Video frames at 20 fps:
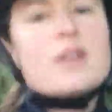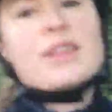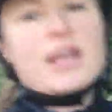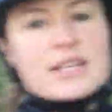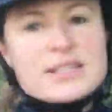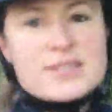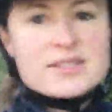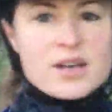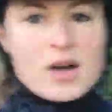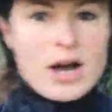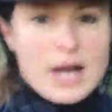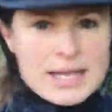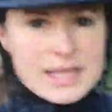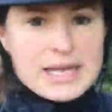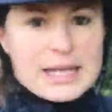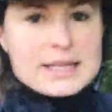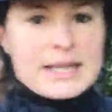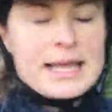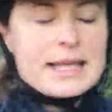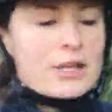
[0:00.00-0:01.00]
that sigh,
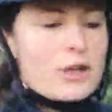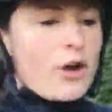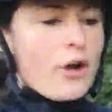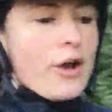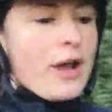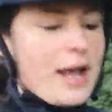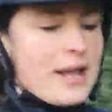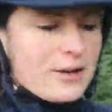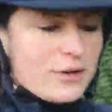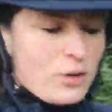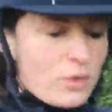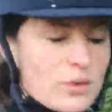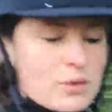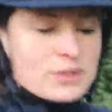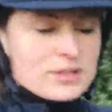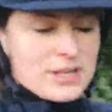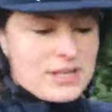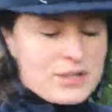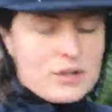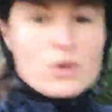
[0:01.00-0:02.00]
that let go, and all
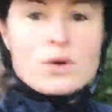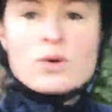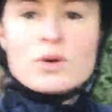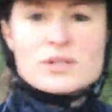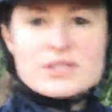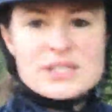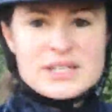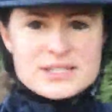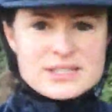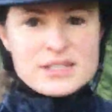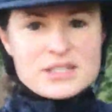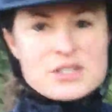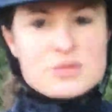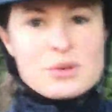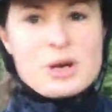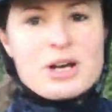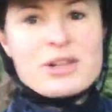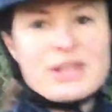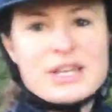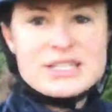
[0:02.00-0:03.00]
of a sudden the horse does it
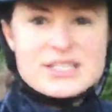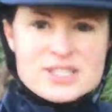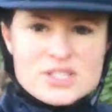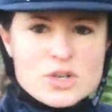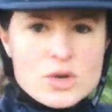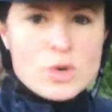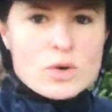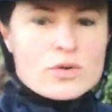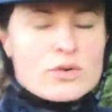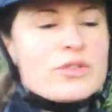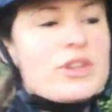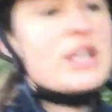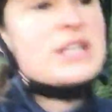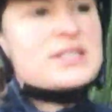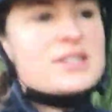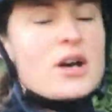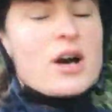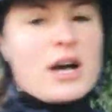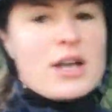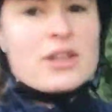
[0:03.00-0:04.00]
as well. They snort or they
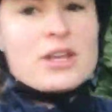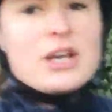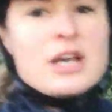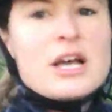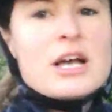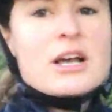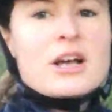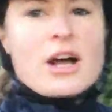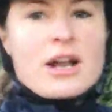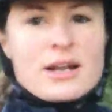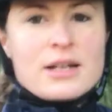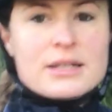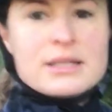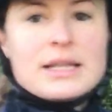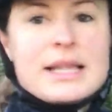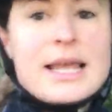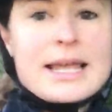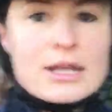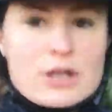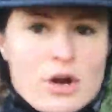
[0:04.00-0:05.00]
sigh kind of
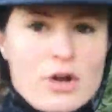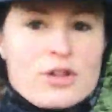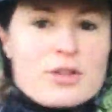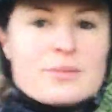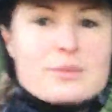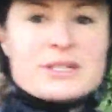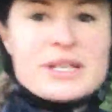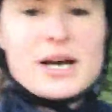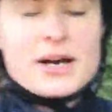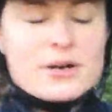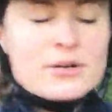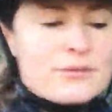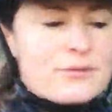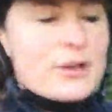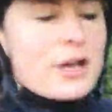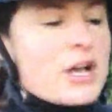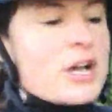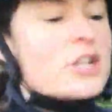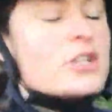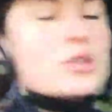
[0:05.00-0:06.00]
and let go themselves.
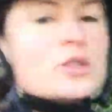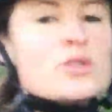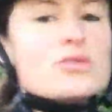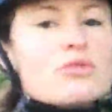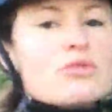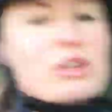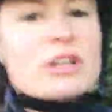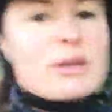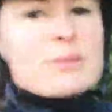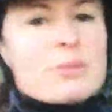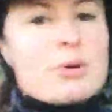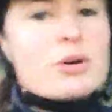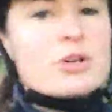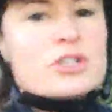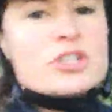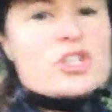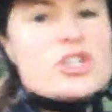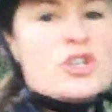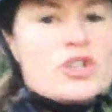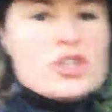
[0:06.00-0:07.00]
So it's really
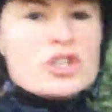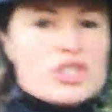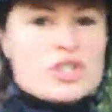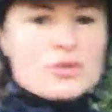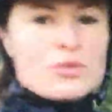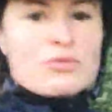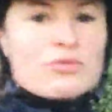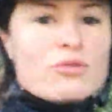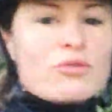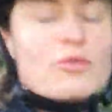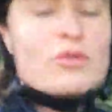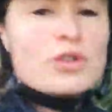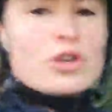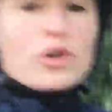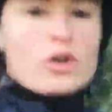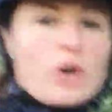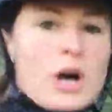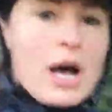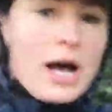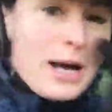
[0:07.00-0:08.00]
important to use
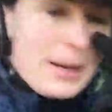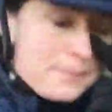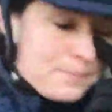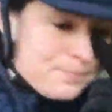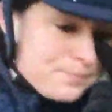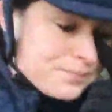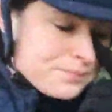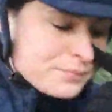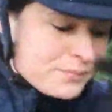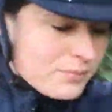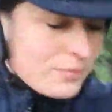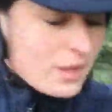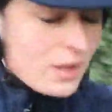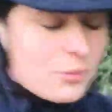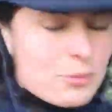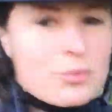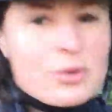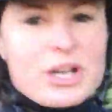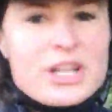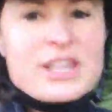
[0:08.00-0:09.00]
your
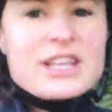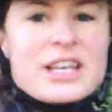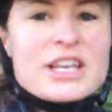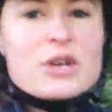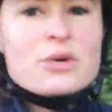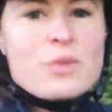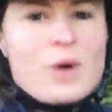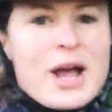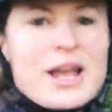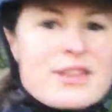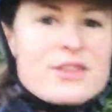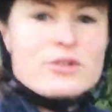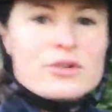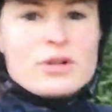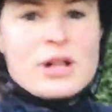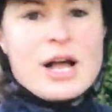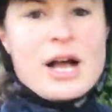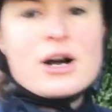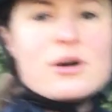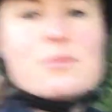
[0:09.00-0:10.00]
breathing in a way that
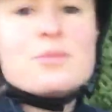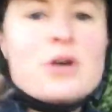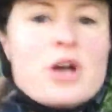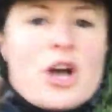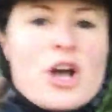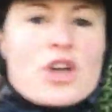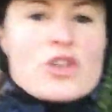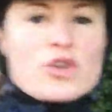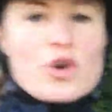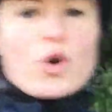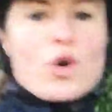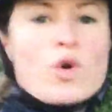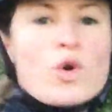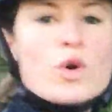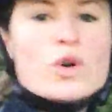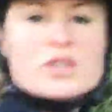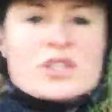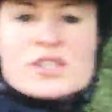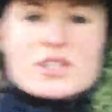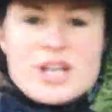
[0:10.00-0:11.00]
will help your
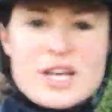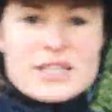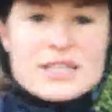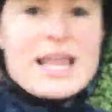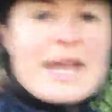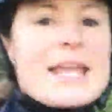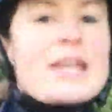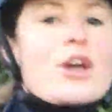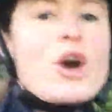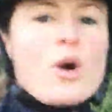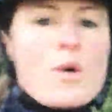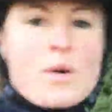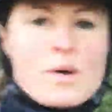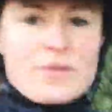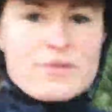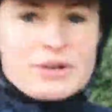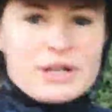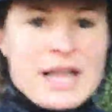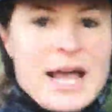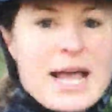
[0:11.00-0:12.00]
horse let go
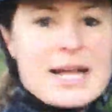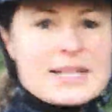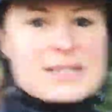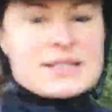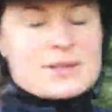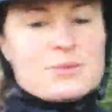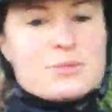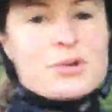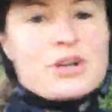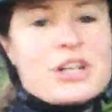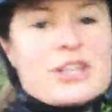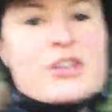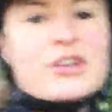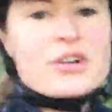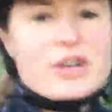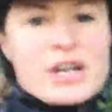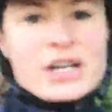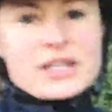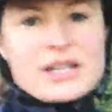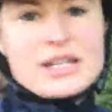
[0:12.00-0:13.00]
and relax and breathe
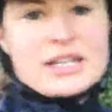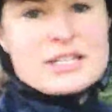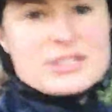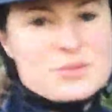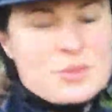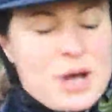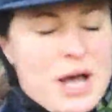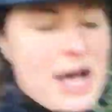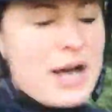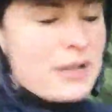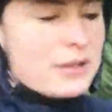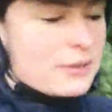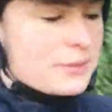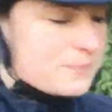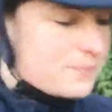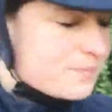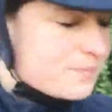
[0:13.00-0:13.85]
correctly as well.